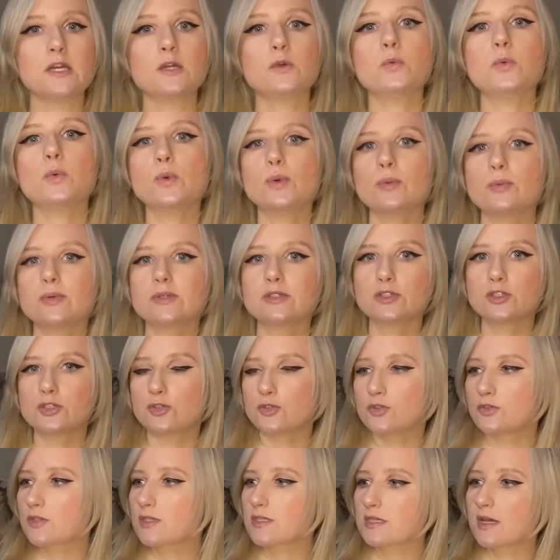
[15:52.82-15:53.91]
if we will
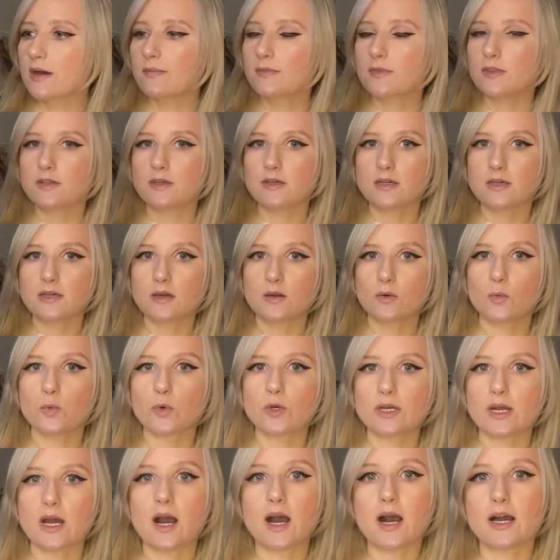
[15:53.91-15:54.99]
choose something
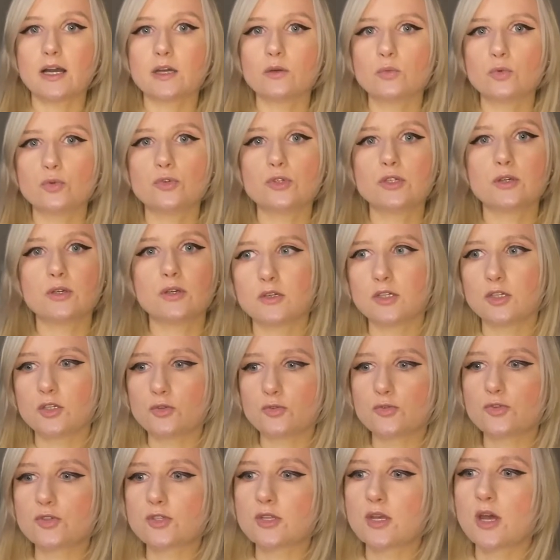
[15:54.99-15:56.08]
what I would
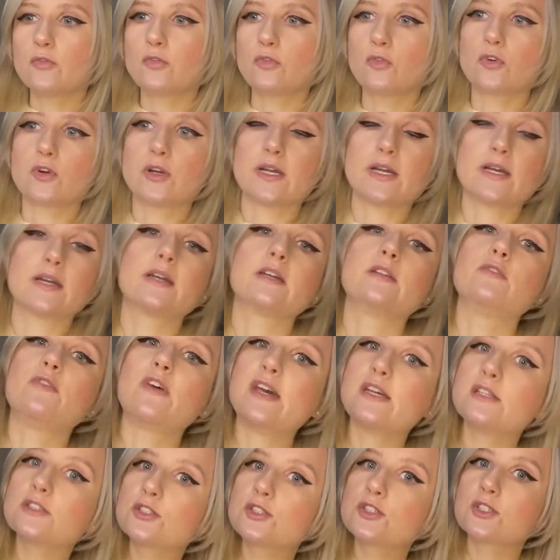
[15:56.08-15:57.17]
use for a
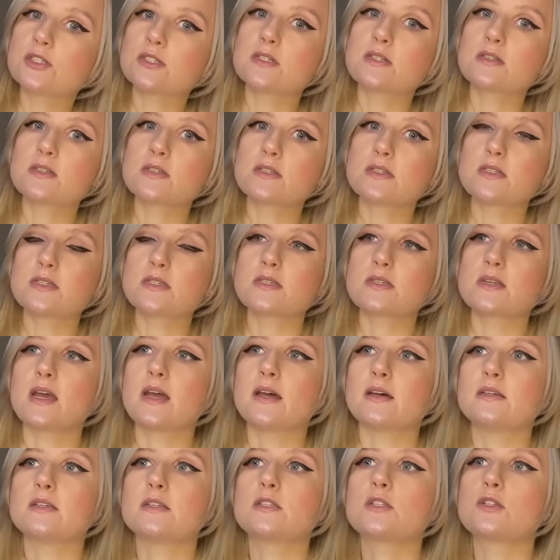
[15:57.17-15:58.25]
conventions
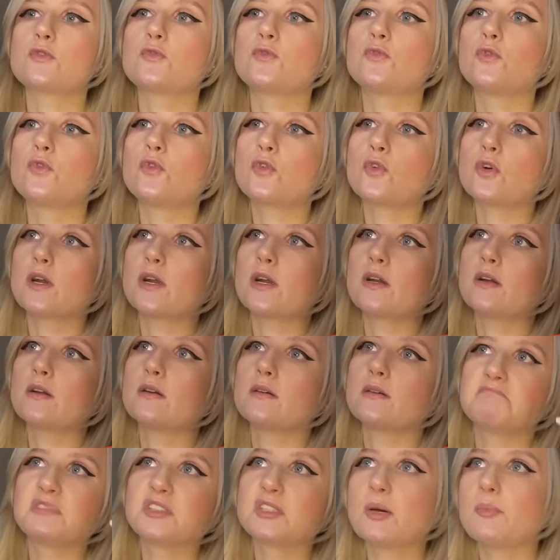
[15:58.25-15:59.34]
and for
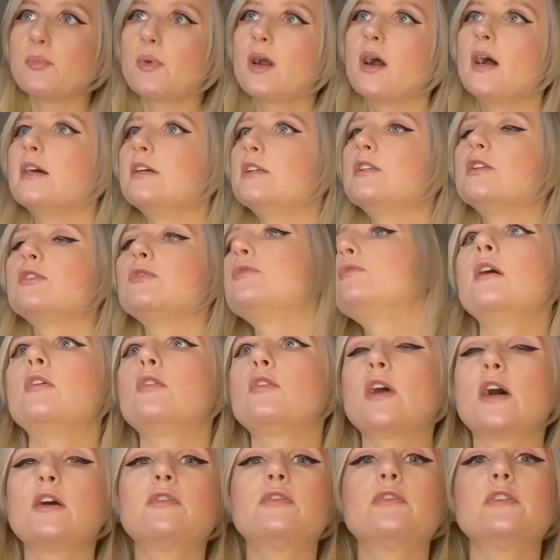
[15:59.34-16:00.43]
some kind of
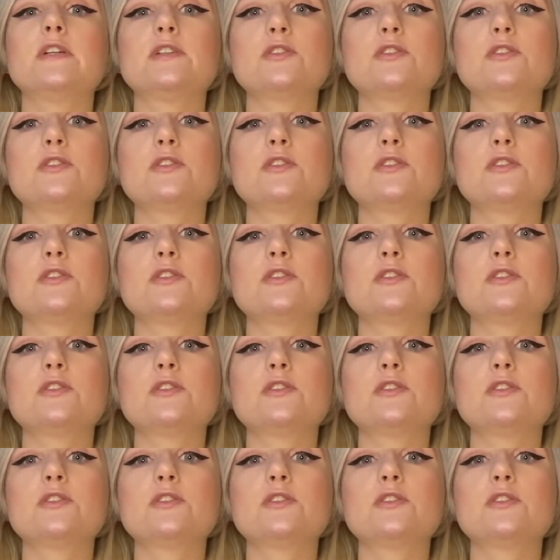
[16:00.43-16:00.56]
roughly